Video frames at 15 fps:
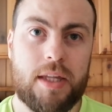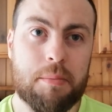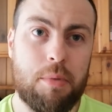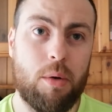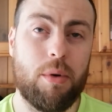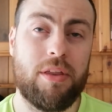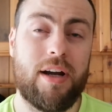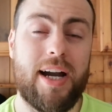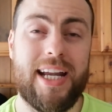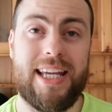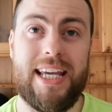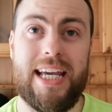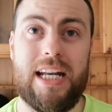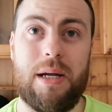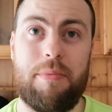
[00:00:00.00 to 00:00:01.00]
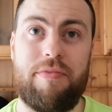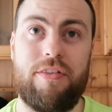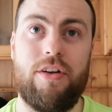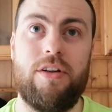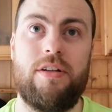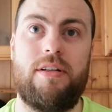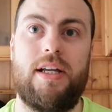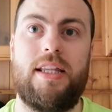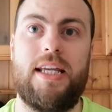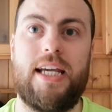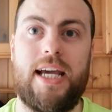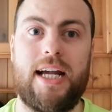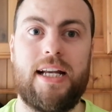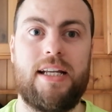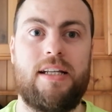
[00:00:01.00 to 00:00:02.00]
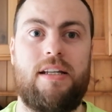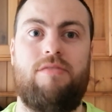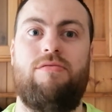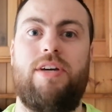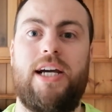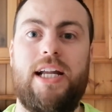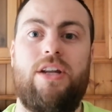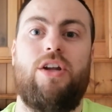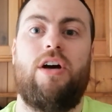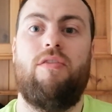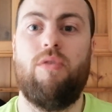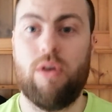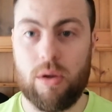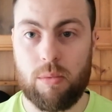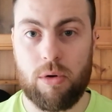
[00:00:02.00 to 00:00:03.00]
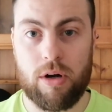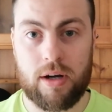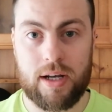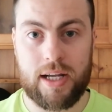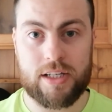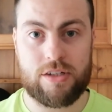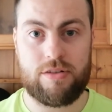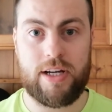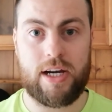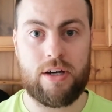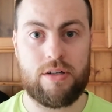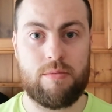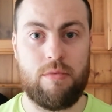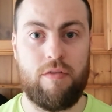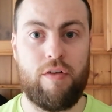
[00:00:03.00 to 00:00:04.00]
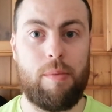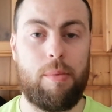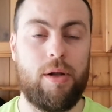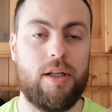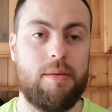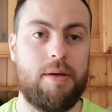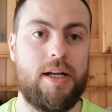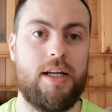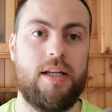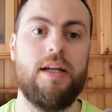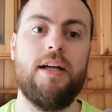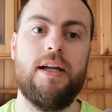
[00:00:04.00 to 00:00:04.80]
But with Harry Kane up front, I think England really do have one of the world-class strikers in world football at the minute.